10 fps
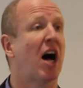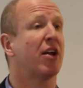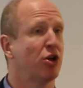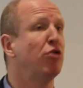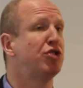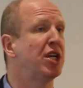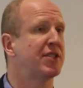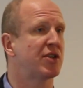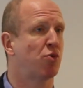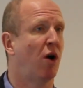on who
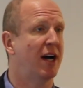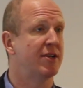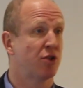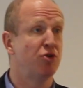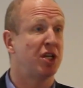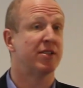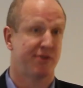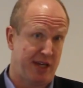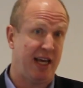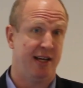Jesus was, who
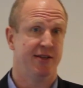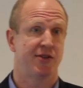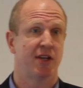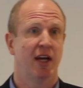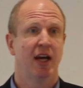Jesus is,